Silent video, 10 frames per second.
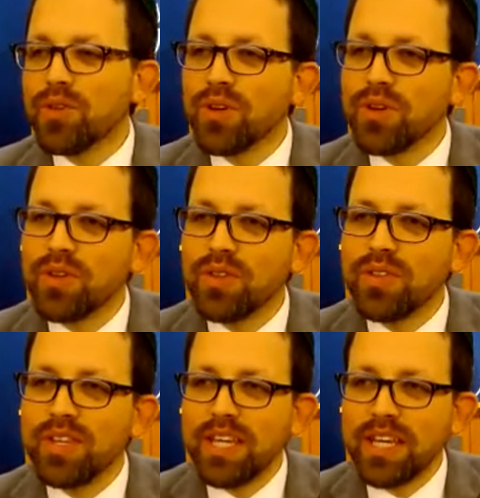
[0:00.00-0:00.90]
to
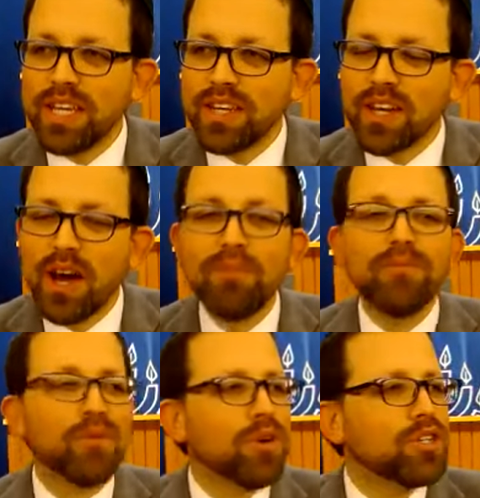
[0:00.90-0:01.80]
the
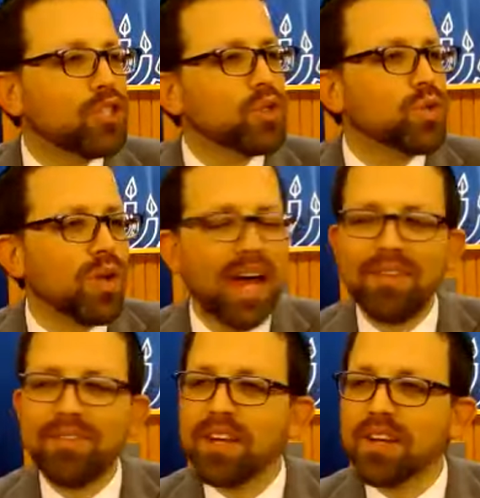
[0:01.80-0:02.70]
comfort Jews will
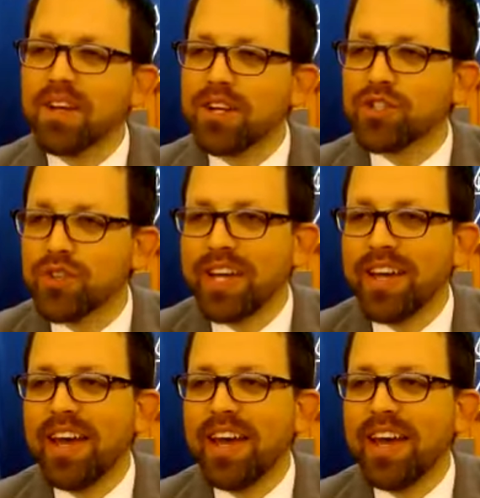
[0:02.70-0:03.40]
have in a country.